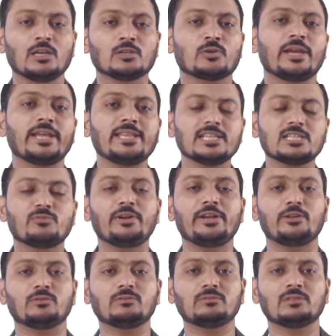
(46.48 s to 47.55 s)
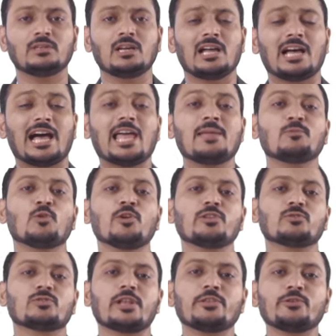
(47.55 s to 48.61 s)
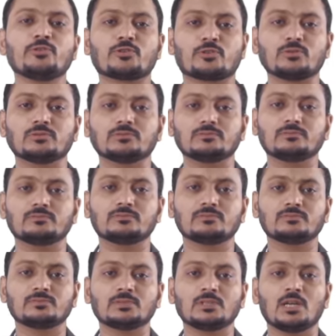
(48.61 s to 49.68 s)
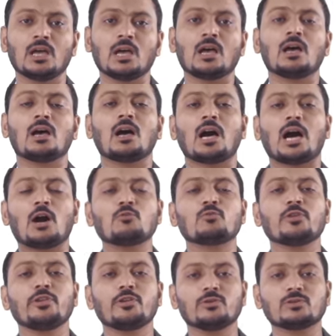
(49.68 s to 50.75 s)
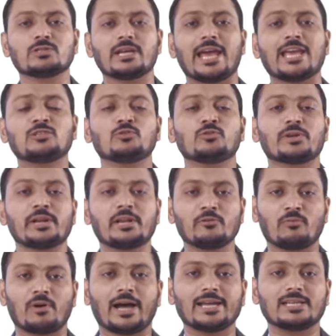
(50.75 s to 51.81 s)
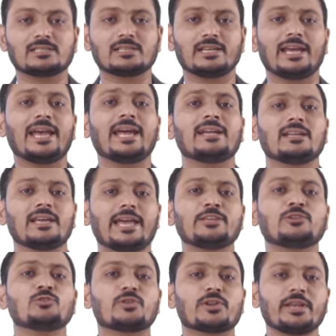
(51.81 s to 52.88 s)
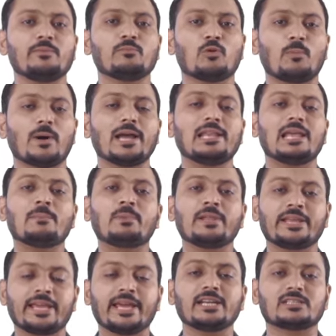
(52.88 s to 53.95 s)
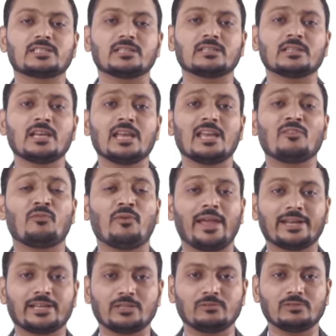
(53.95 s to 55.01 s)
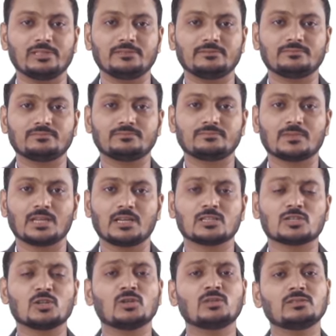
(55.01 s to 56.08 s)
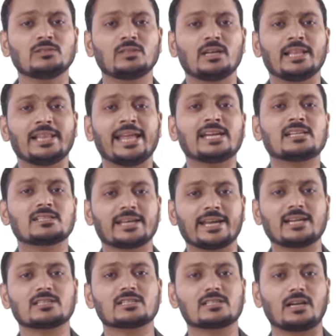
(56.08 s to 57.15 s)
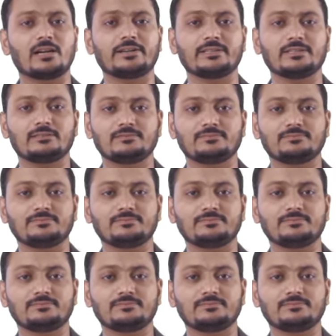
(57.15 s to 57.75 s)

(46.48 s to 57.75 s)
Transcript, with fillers: So in this video, I'm going to run you through how to use EduTree device and EduTree mobile application effectively. So let's get started.